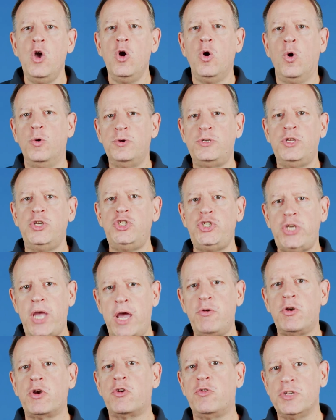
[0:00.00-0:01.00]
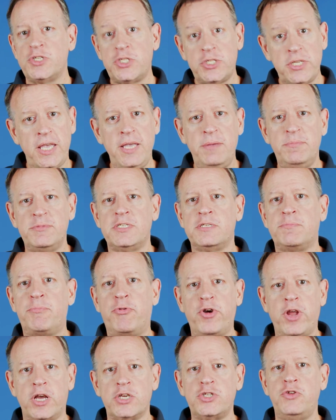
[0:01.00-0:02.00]
or to share across teams as
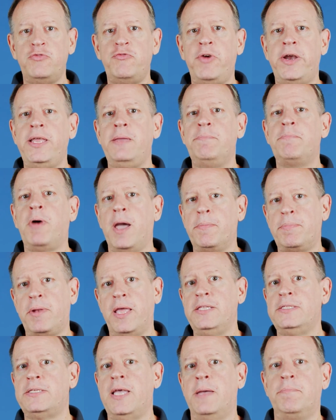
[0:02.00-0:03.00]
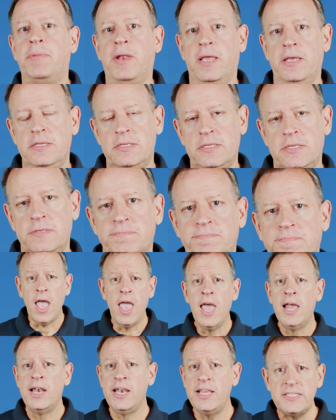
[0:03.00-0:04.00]
production-ready pipeline templates.
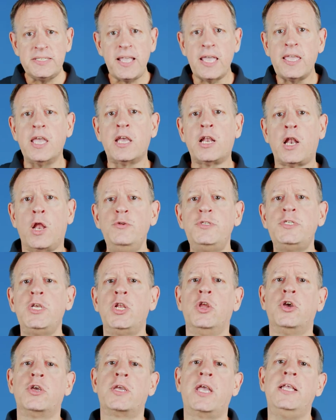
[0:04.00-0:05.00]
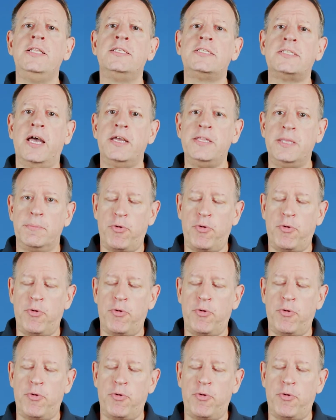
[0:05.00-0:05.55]
Let's take a closer look inside the